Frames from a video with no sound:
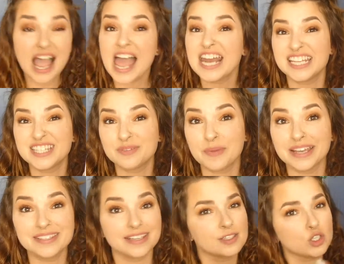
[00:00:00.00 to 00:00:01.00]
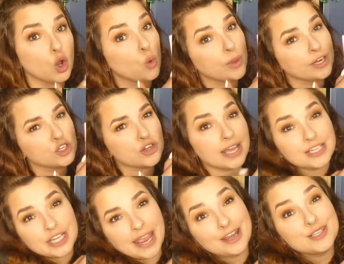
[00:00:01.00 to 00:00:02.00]
and it's amazing. So we're going to try
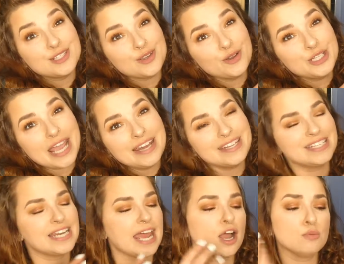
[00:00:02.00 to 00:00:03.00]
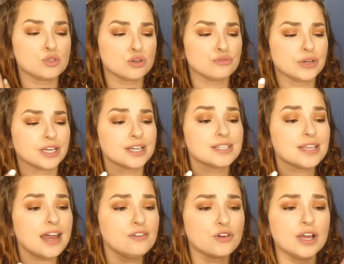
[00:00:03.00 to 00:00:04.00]
shade So Jaded today. I'm so freaking
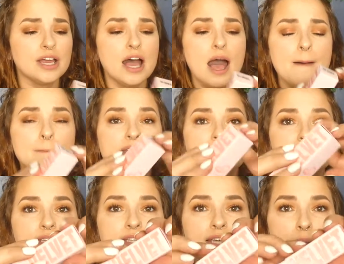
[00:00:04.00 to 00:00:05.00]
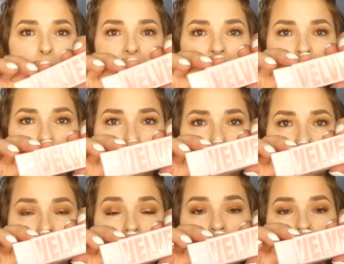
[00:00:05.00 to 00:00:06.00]
excited for it. But this is the packaging
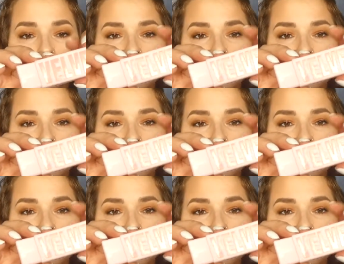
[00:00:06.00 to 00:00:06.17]
here.